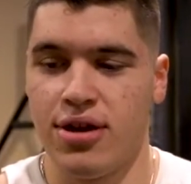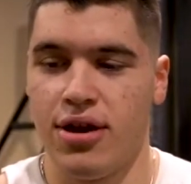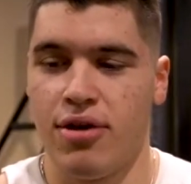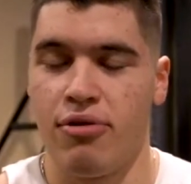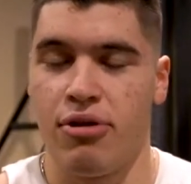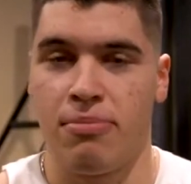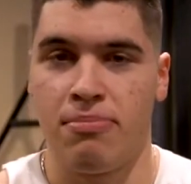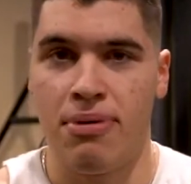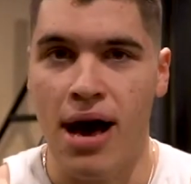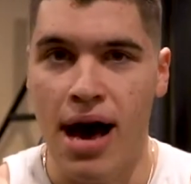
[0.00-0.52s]

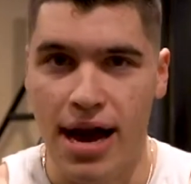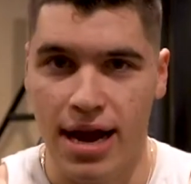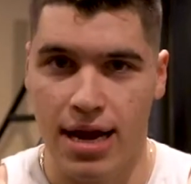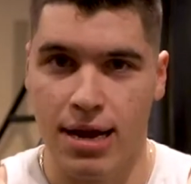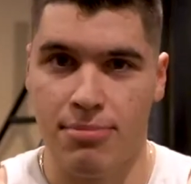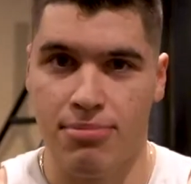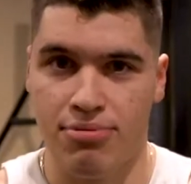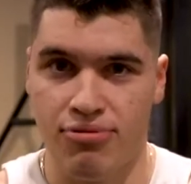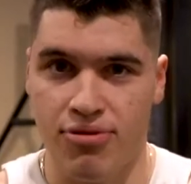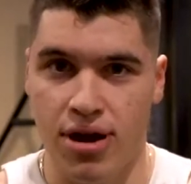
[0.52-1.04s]
with
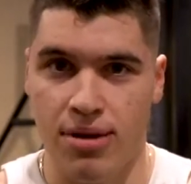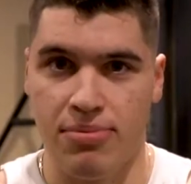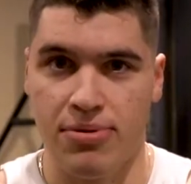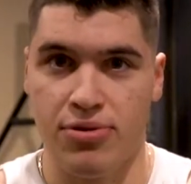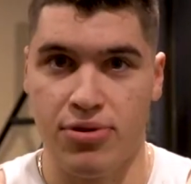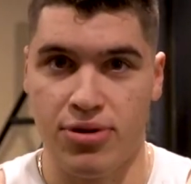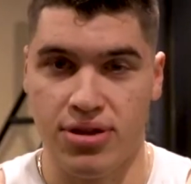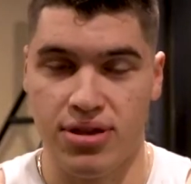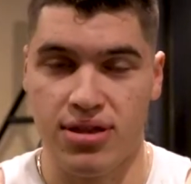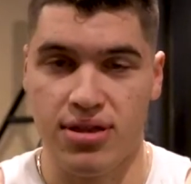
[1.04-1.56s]
PocketPrep, you
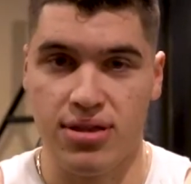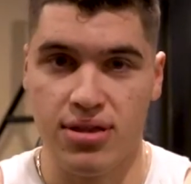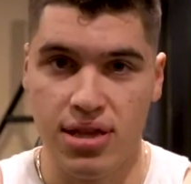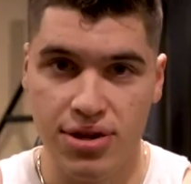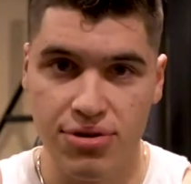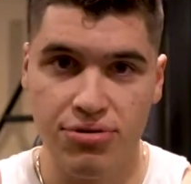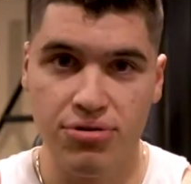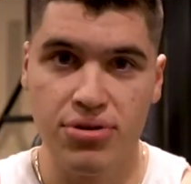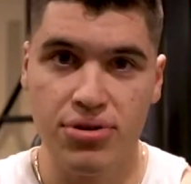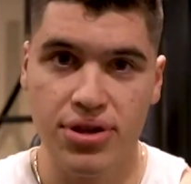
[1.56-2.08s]
can
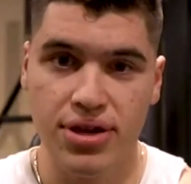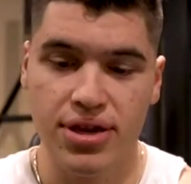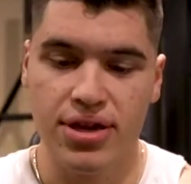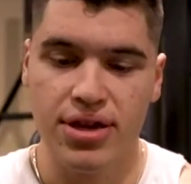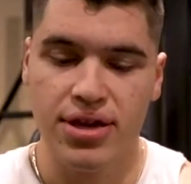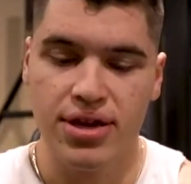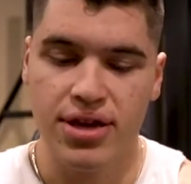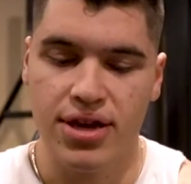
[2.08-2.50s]
literally